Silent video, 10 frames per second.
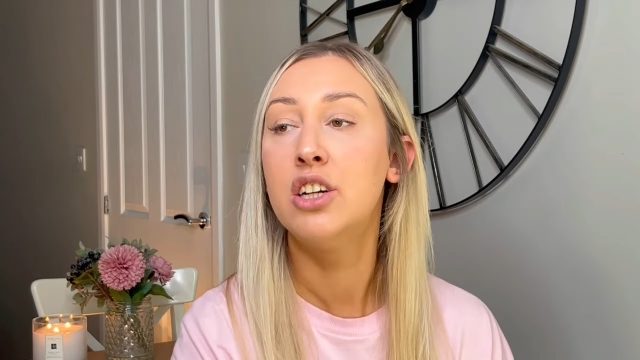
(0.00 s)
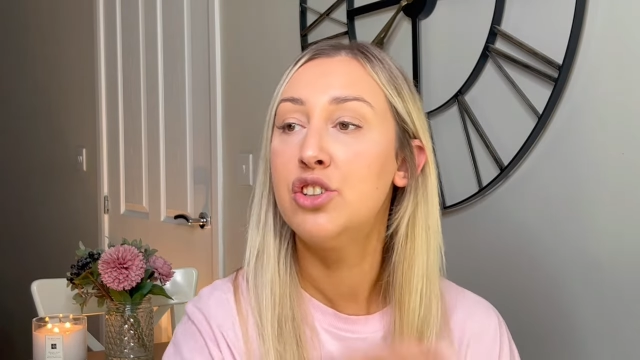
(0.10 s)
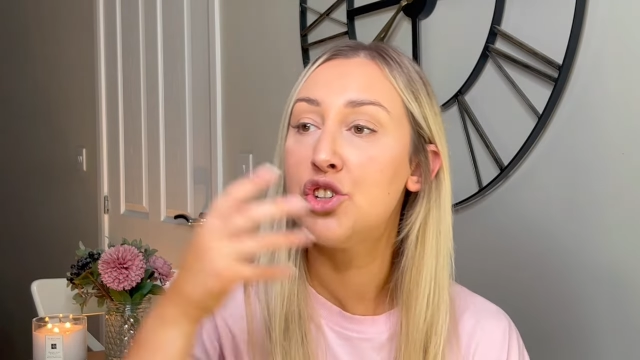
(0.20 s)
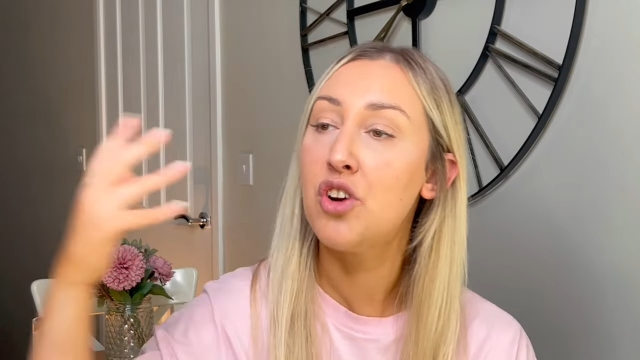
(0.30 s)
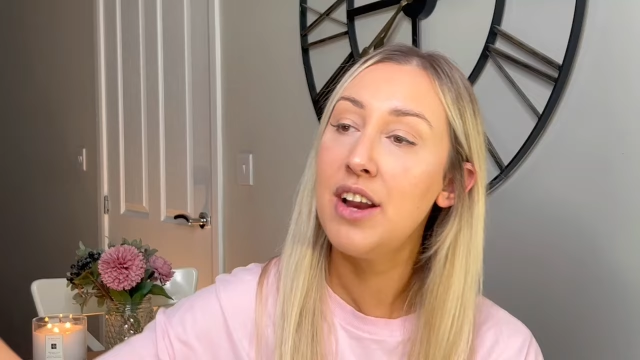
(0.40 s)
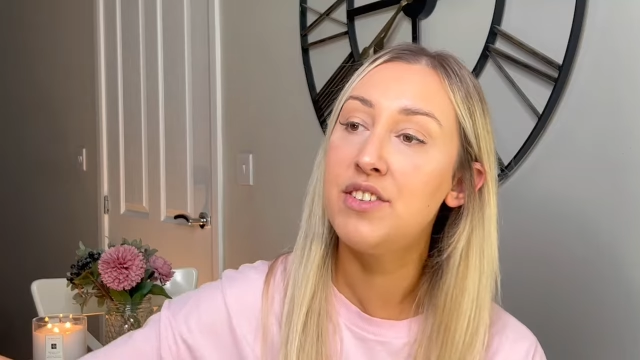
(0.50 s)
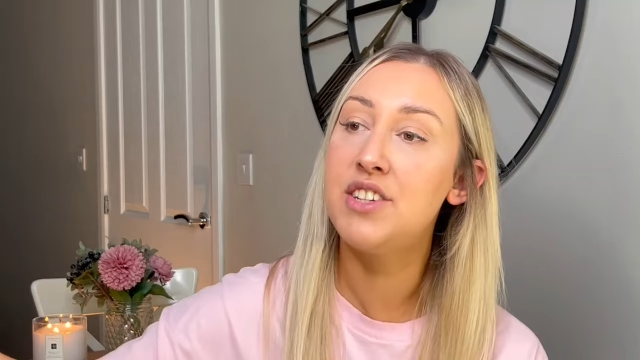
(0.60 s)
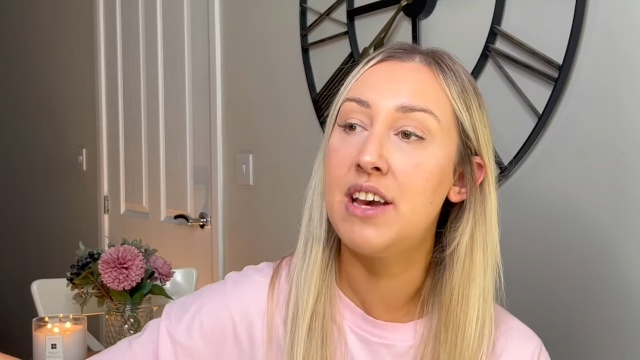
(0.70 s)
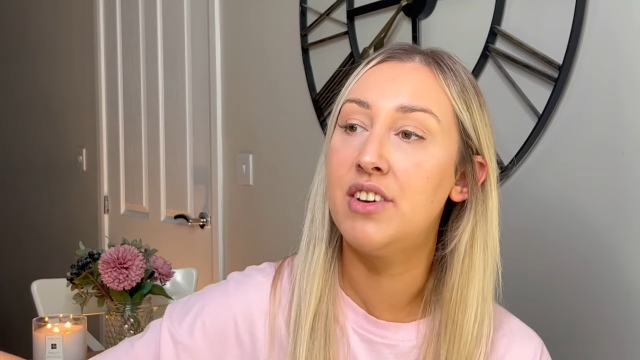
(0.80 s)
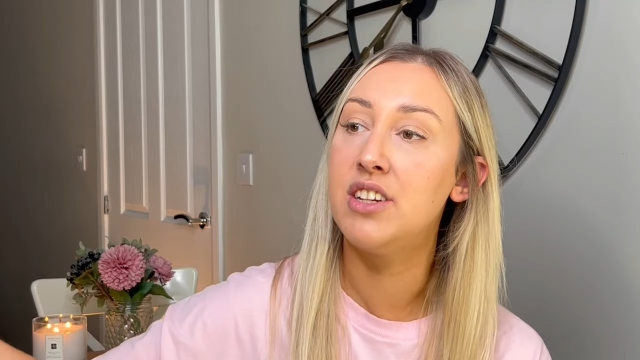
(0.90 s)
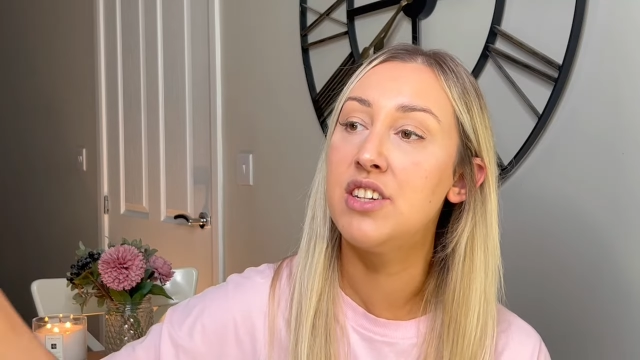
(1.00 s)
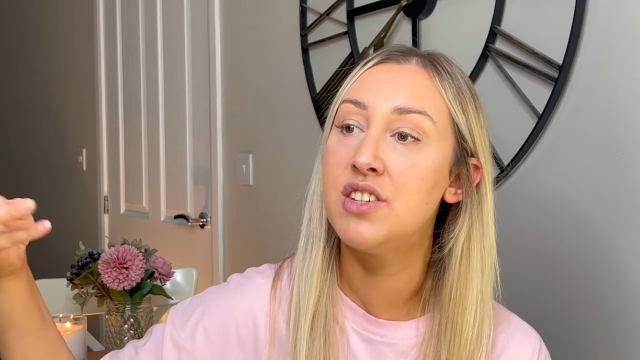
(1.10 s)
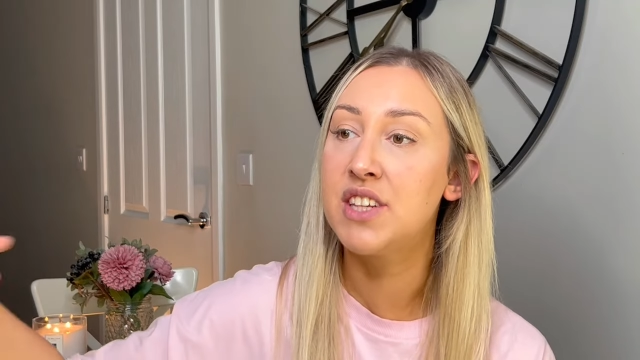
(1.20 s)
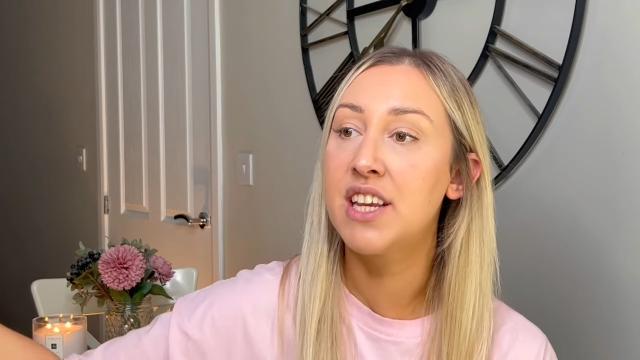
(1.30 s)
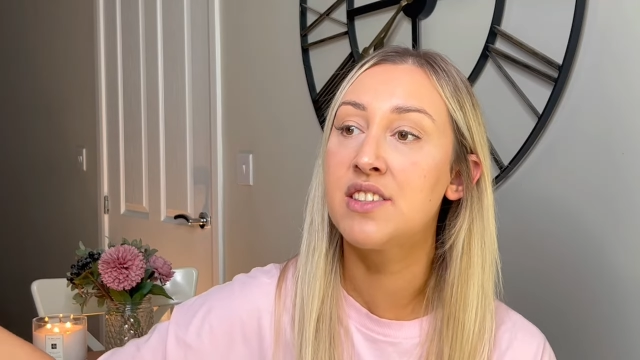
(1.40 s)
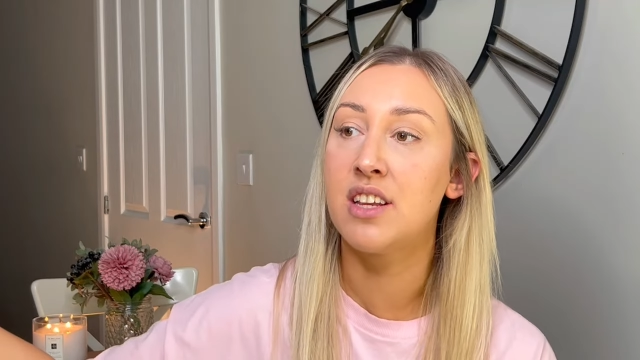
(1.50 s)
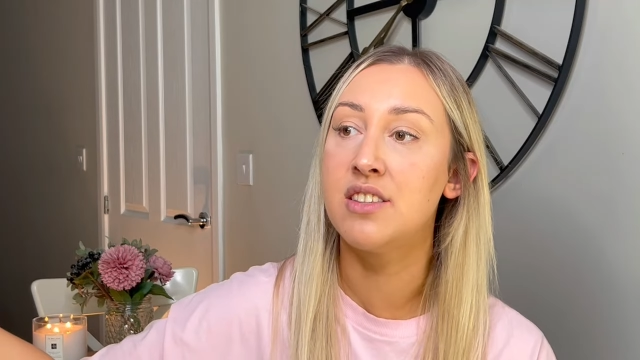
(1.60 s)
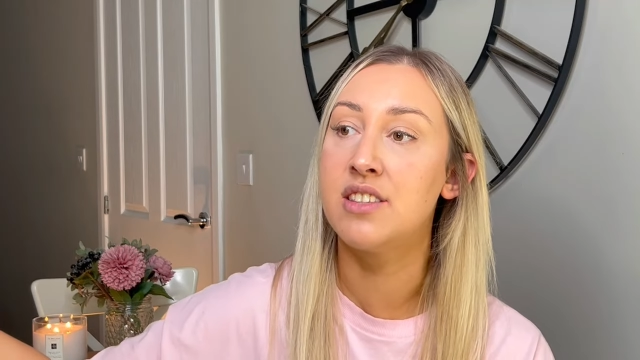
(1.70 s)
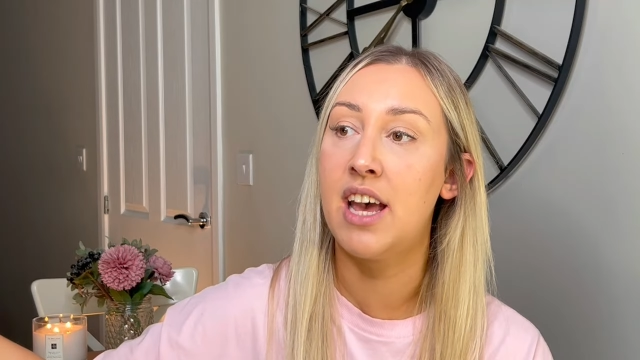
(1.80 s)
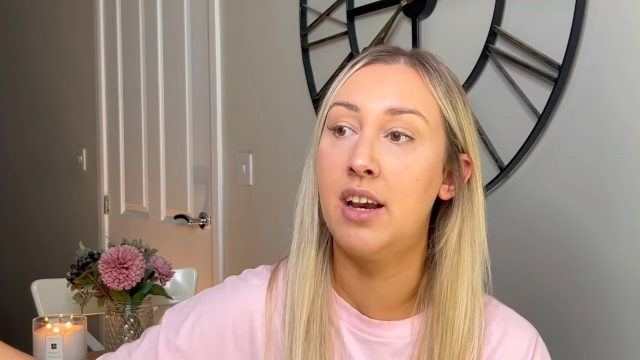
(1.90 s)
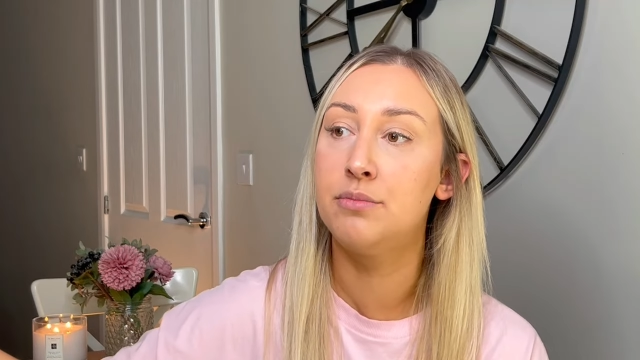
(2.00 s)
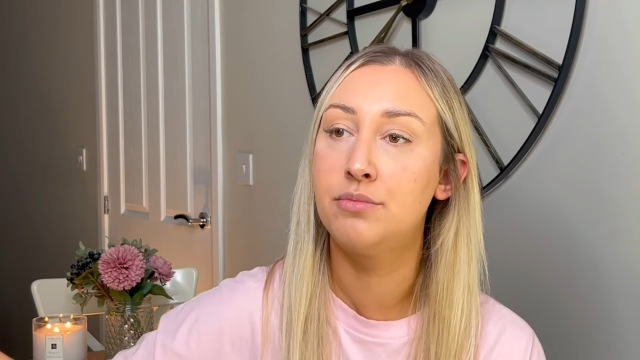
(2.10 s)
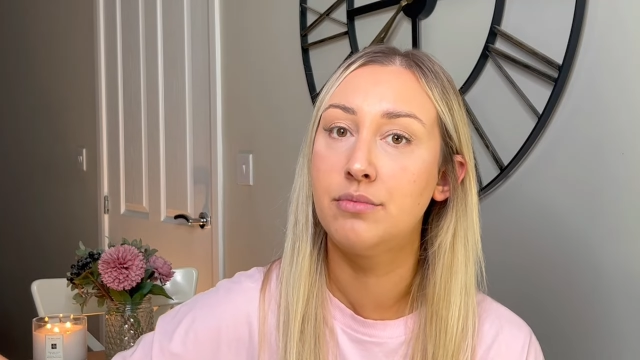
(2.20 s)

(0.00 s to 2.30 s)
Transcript: to drive to Devon to see a sunset.